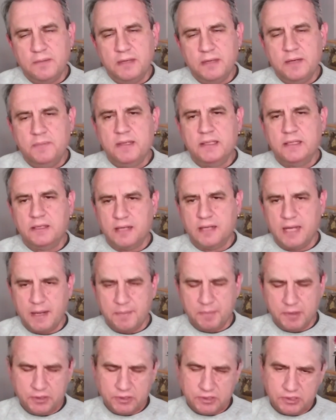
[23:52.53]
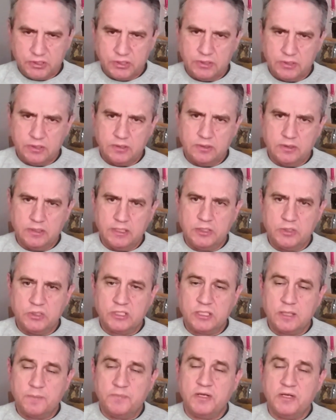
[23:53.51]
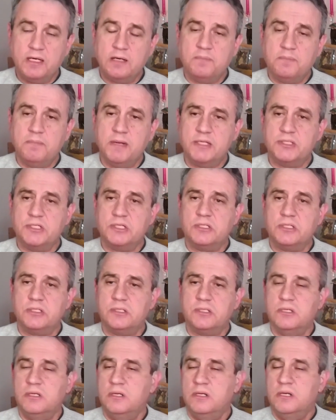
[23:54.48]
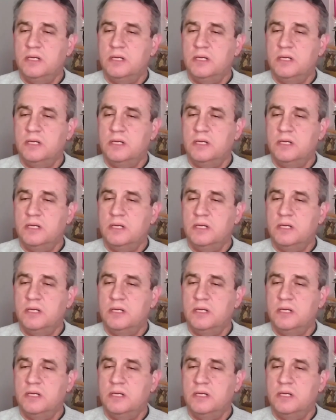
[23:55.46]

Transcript: millimeter diameter circle into something that measures